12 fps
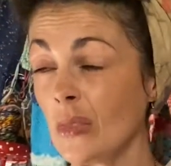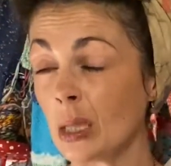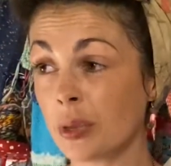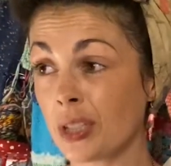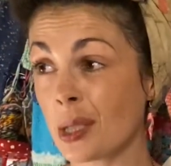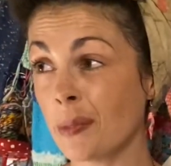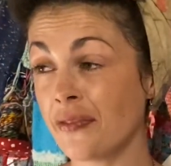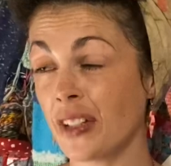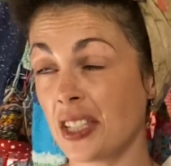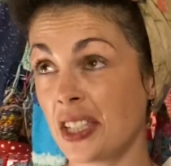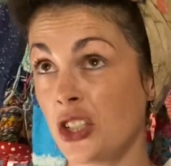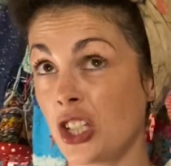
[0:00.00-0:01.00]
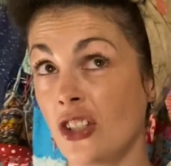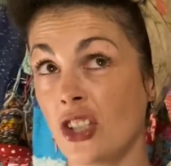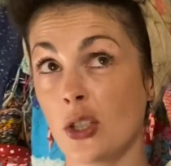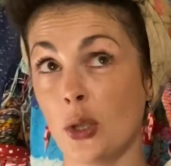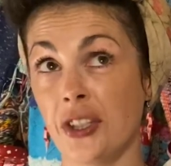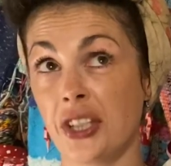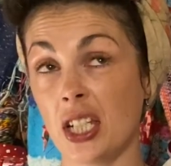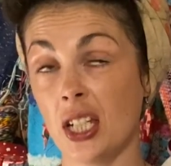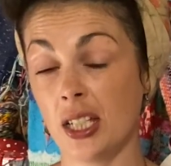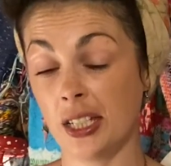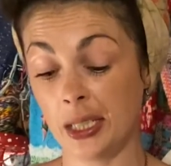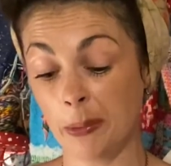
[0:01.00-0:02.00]
because my fancy changes all the
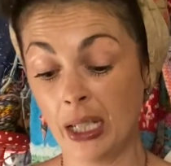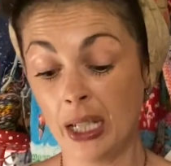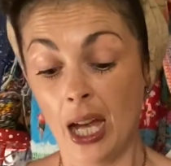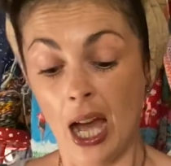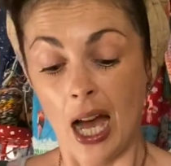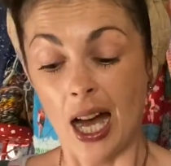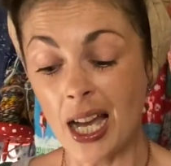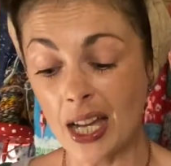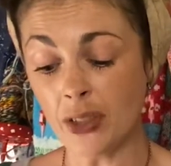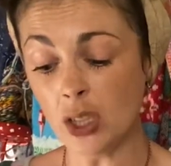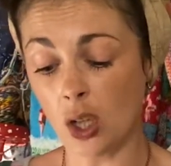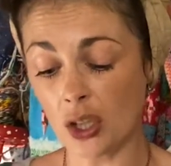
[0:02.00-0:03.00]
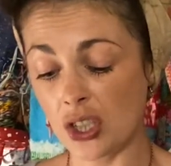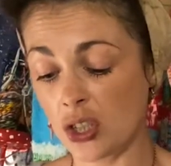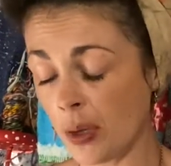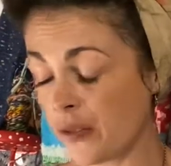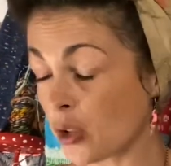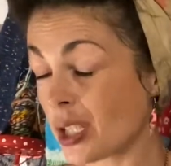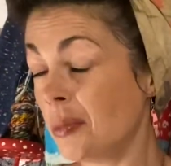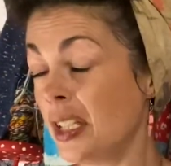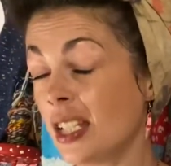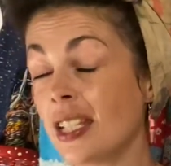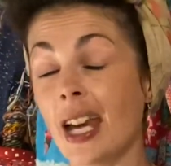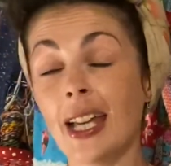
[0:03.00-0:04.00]
time. I have a lot. So I've got some
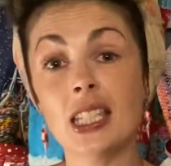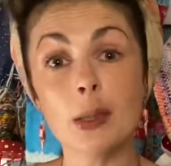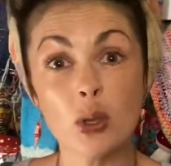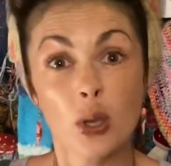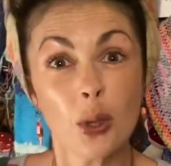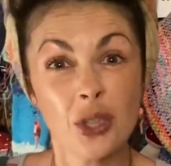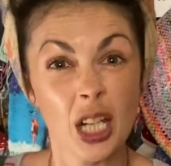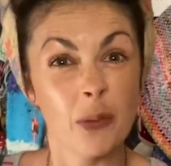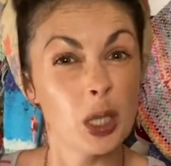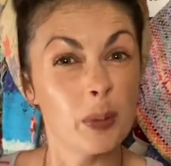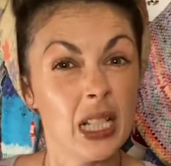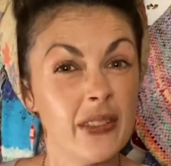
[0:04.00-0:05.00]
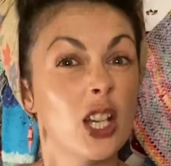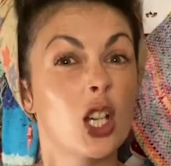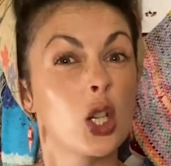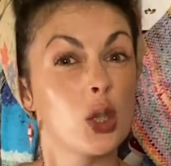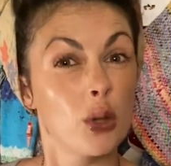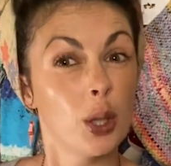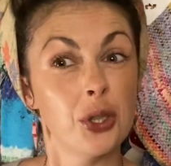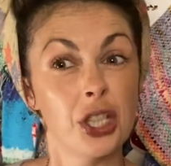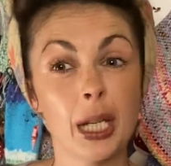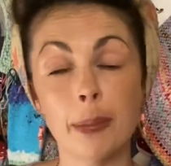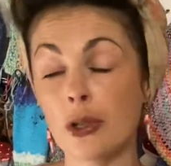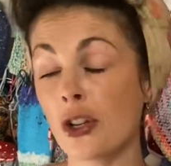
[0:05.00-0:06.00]
knitted and some crochet, would you believe it?
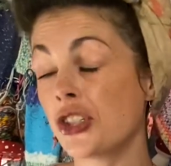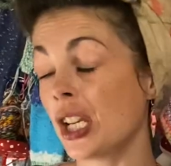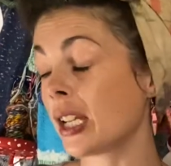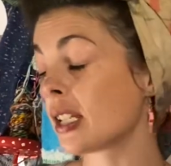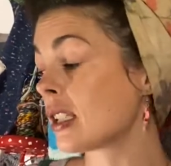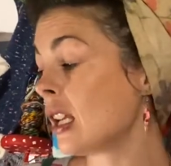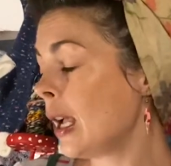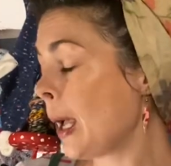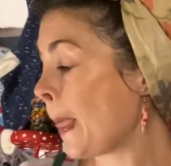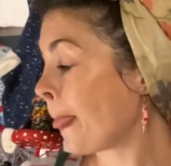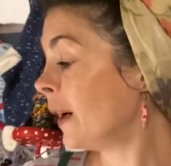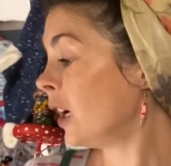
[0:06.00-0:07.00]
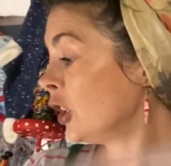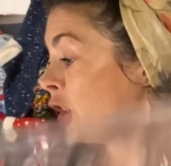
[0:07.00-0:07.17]
Crochet projects that are